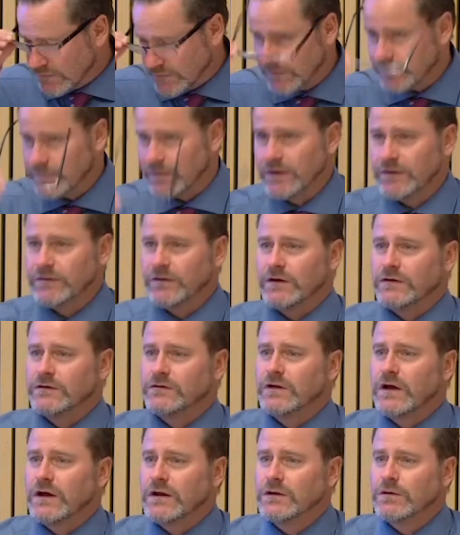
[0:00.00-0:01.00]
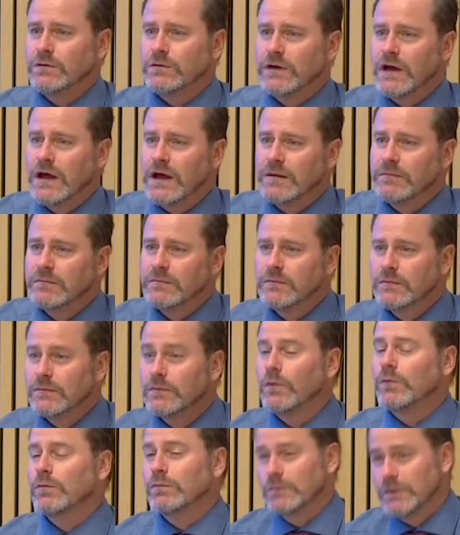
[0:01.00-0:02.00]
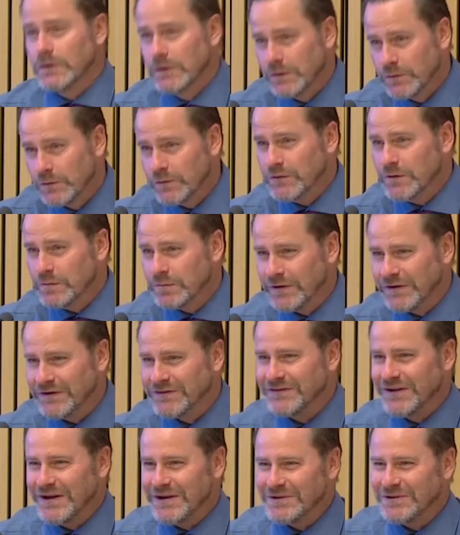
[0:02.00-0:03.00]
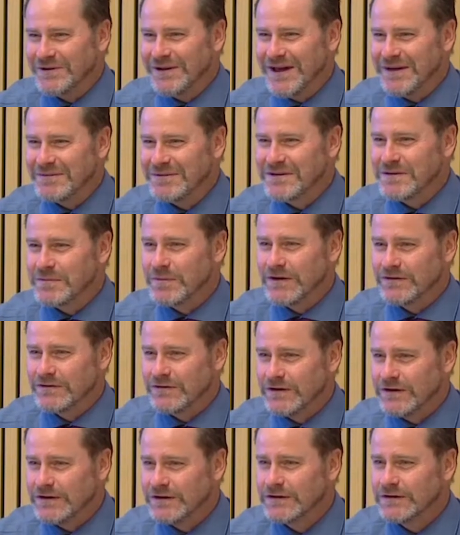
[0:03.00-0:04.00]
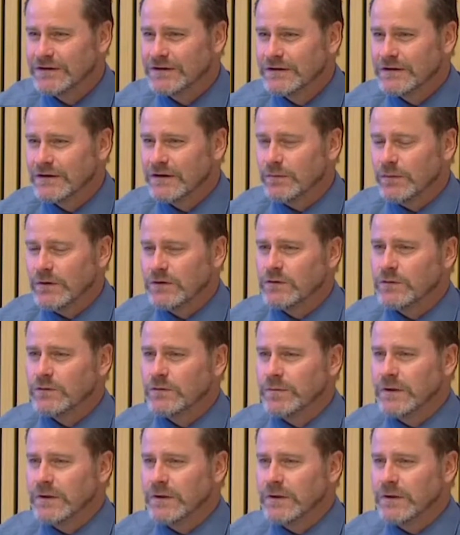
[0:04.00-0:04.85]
could you please each state your name? Well, could you please state your name and the capacity in which you